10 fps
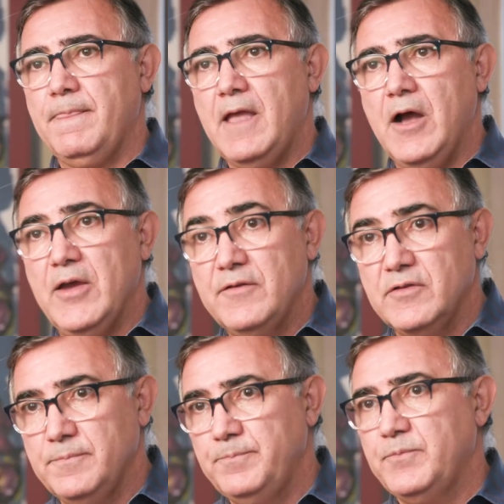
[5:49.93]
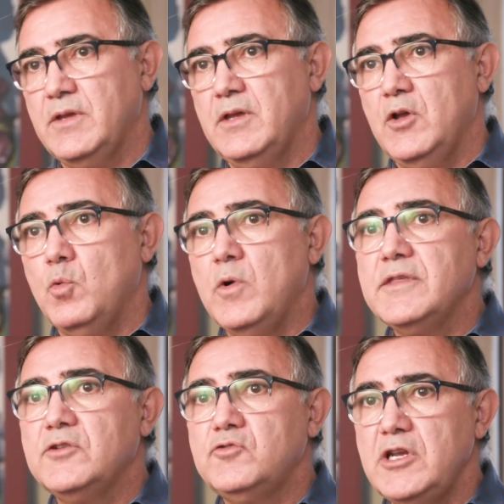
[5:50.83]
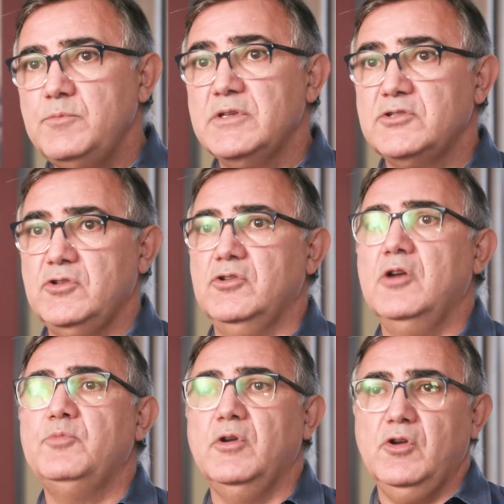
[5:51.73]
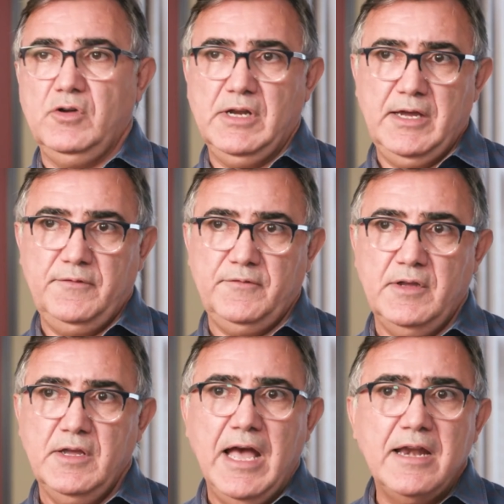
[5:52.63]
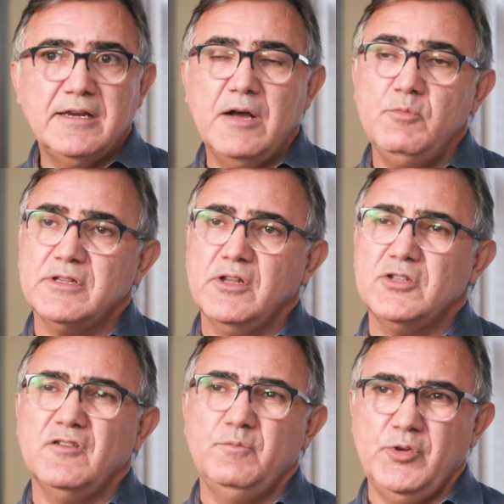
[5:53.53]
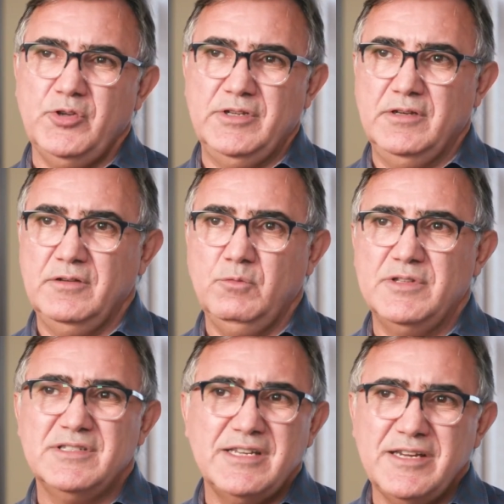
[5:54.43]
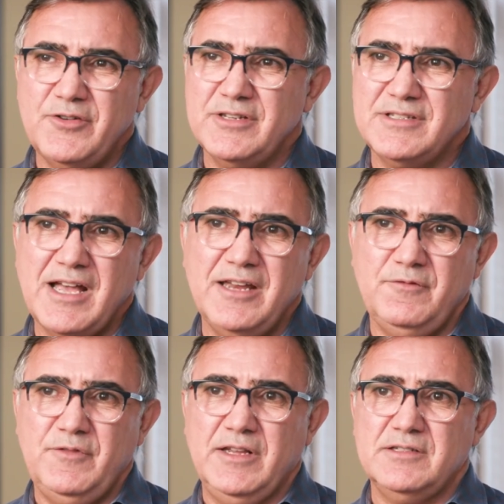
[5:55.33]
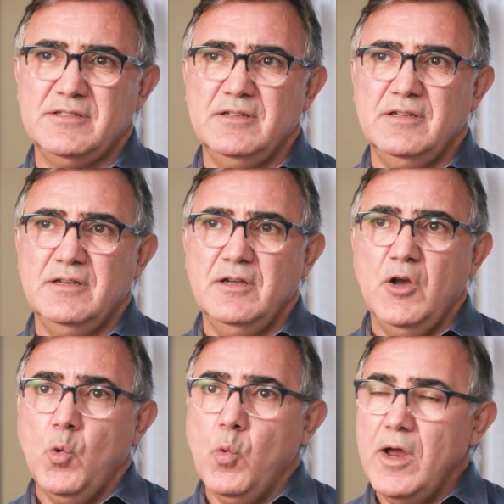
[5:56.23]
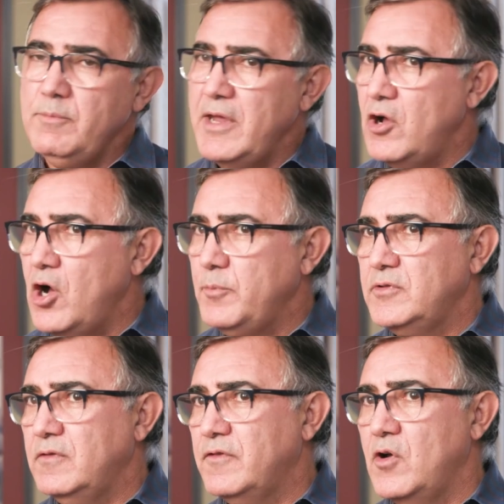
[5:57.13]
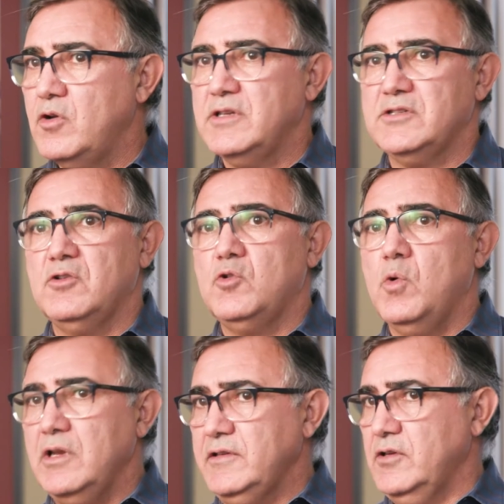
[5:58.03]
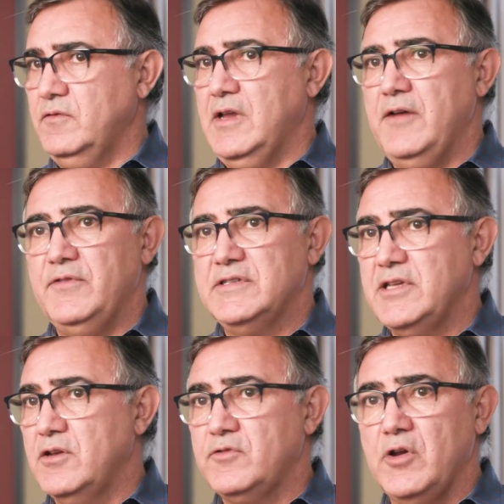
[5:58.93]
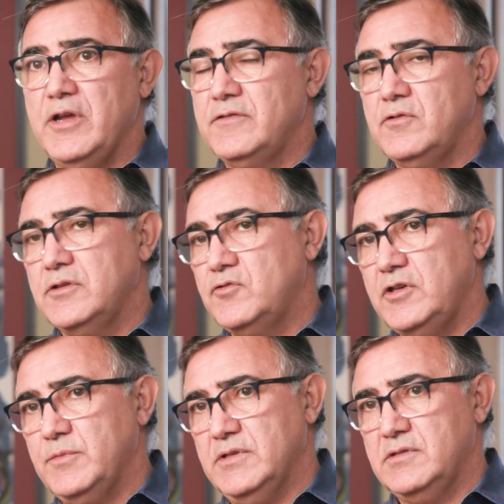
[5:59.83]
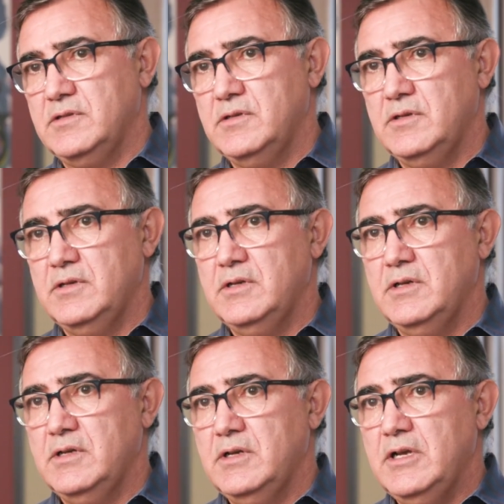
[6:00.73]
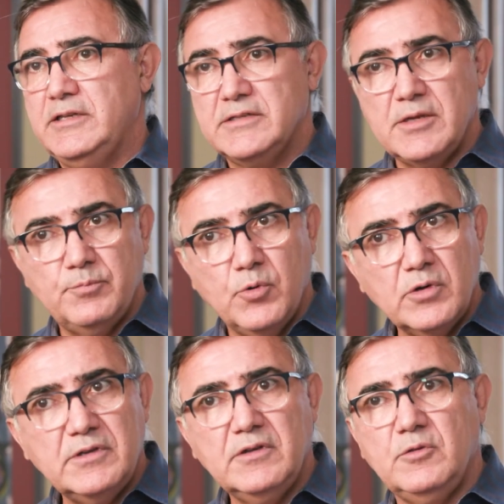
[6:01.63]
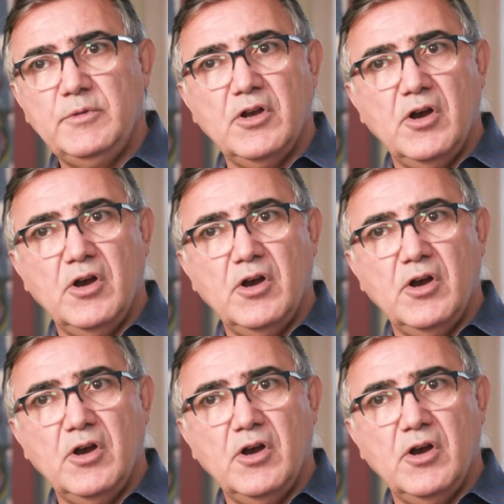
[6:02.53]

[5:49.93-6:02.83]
However, when the treatments do not prolong life and come with lots of burden, with serious side effects, one may opt to focus on quality of life instead of going through the treatments. It is important to be